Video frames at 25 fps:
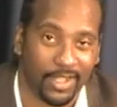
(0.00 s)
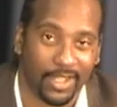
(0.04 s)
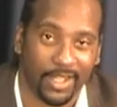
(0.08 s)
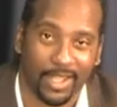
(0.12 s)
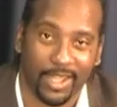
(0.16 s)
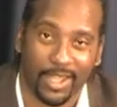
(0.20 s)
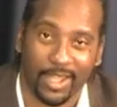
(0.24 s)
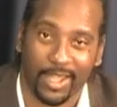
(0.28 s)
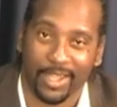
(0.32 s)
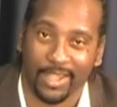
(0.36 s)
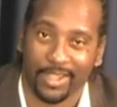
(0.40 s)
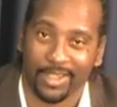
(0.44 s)

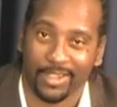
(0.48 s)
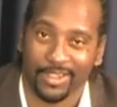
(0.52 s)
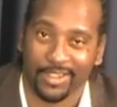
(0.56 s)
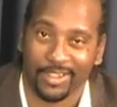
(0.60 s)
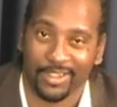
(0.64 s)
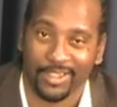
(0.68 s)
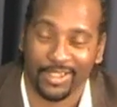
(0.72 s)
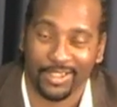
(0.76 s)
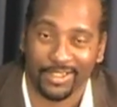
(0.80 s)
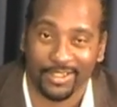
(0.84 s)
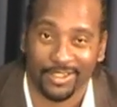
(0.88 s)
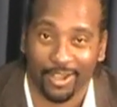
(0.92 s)
Hey,
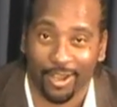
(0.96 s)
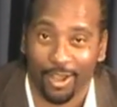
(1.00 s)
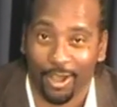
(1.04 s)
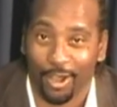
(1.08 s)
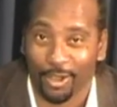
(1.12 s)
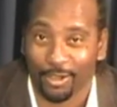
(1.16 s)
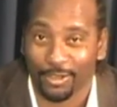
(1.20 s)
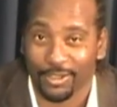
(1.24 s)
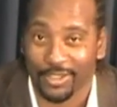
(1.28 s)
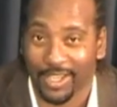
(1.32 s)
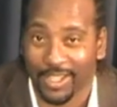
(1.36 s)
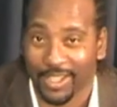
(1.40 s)
is
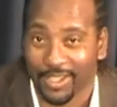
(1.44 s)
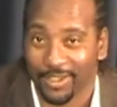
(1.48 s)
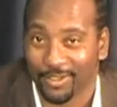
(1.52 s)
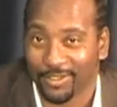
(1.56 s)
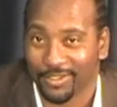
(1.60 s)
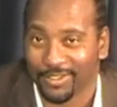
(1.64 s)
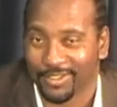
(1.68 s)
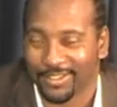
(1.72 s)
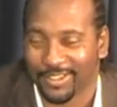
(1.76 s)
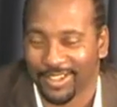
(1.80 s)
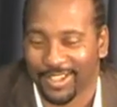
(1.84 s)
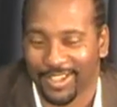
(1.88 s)
laws
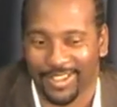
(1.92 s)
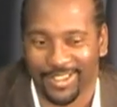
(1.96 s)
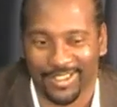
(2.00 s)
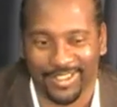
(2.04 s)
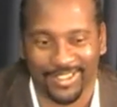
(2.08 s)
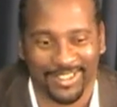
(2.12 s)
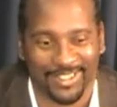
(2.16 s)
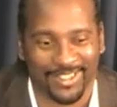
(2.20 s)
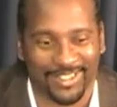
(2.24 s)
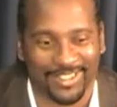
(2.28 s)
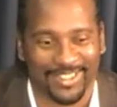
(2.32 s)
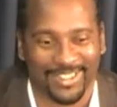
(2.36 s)
legal?
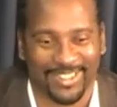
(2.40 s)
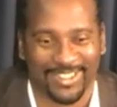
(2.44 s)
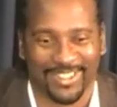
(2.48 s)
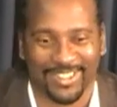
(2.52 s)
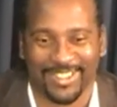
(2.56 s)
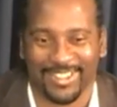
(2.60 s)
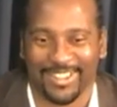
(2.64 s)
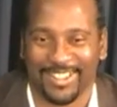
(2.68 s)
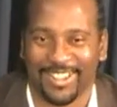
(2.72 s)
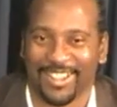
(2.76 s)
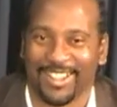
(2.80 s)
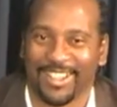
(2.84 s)

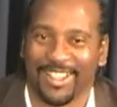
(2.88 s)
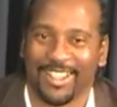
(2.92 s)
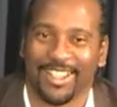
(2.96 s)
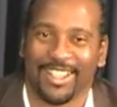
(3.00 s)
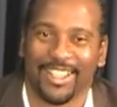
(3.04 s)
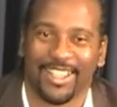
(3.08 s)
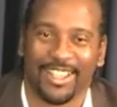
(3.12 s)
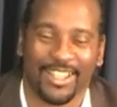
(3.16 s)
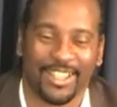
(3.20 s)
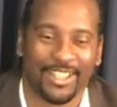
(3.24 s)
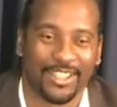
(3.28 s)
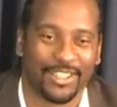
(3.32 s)

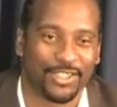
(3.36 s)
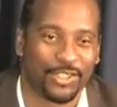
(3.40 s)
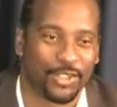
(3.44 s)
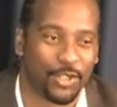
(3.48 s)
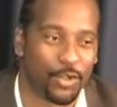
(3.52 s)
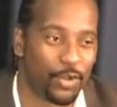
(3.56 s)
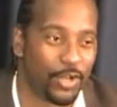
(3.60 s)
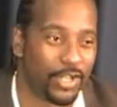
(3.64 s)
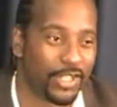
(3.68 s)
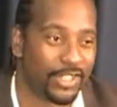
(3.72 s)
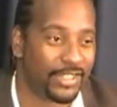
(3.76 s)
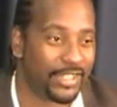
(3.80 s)
It is
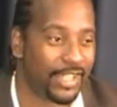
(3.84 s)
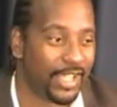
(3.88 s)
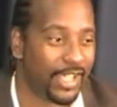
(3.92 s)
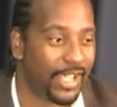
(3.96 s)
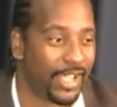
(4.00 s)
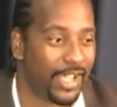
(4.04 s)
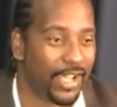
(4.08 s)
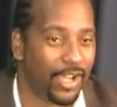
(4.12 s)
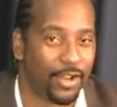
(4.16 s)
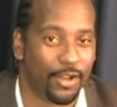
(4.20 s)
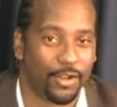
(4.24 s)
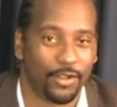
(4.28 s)
going
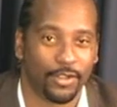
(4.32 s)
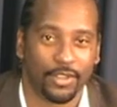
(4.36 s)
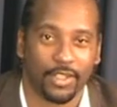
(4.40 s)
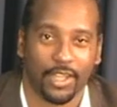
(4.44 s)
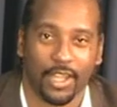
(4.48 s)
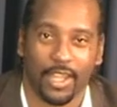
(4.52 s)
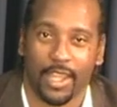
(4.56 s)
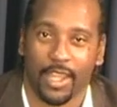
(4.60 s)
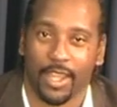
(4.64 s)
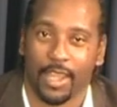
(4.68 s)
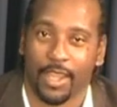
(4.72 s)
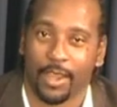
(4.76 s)
down.
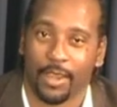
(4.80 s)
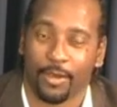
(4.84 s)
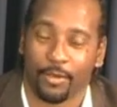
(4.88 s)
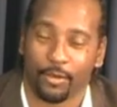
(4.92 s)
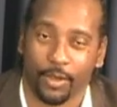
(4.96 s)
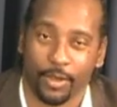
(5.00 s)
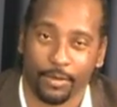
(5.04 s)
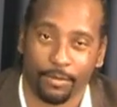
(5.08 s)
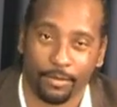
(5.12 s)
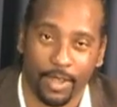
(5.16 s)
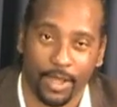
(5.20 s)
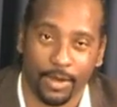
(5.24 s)

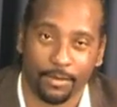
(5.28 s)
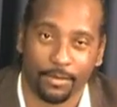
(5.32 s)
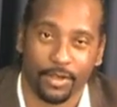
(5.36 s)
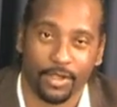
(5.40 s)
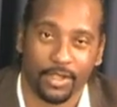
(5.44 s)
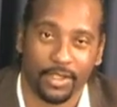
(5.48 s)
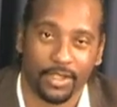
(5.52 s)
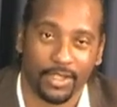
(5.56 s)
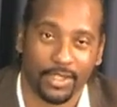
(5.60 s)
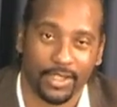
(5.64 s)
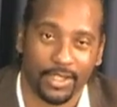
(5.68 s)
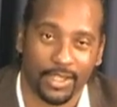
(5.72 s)

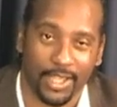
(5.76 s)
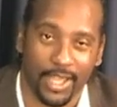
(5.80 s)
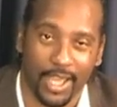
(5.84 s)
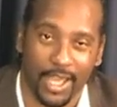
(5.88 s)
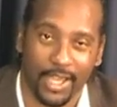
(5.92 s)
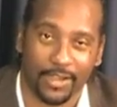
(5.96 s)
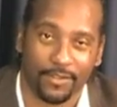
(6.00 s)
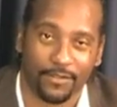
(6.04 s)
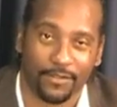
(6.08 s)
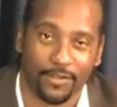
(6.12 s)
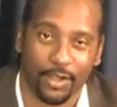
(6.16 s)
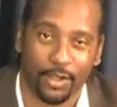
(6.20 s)
Remember,
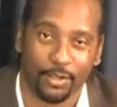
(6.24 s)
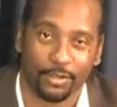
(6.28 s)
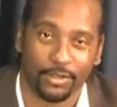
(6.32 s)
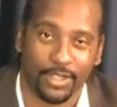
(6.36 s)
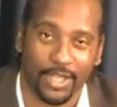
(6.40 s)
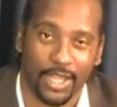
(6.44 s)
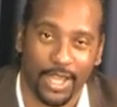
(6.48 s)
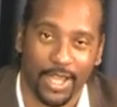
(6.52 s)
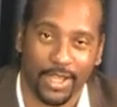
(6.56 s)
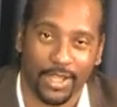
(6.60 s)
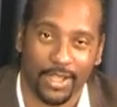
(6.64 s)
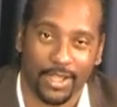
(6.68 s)

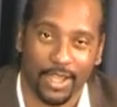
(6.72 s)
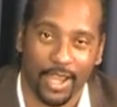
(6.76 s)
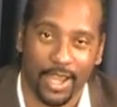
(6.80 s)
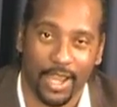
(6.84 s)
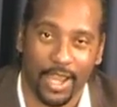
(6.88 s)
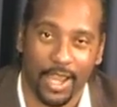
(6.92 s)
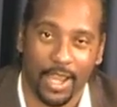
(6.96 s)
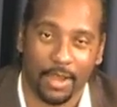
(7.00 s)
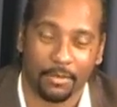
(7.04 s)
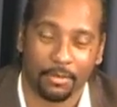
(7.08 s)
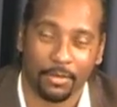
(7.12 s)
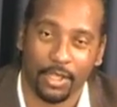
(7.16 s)

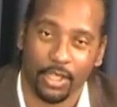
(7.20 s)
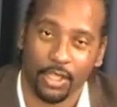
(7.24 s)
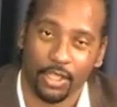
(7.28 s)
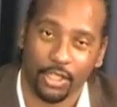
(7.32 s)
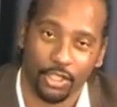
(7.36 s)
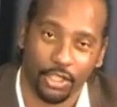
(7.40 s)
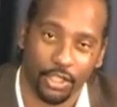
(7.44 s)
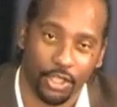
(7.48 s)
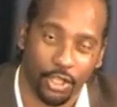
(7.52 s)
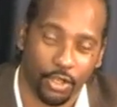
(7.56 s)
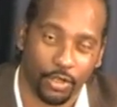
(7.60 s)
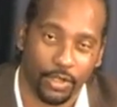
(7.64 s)
gottavote.com.
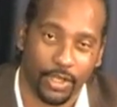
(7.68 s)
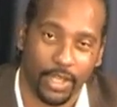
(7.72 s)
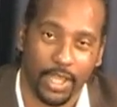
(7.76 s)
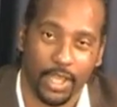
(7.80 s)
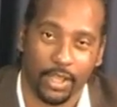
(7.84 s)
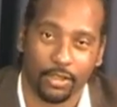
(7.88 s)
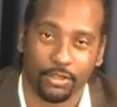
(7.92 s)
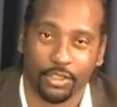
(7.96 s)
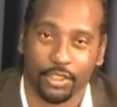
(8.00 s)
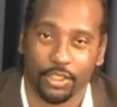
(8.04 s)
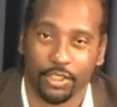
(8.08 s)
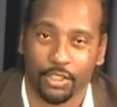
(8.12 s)
Go
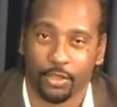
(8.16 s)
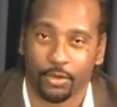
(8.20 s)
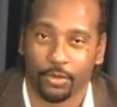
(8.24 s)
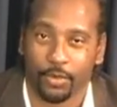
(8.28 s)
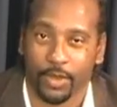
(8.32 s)
down to your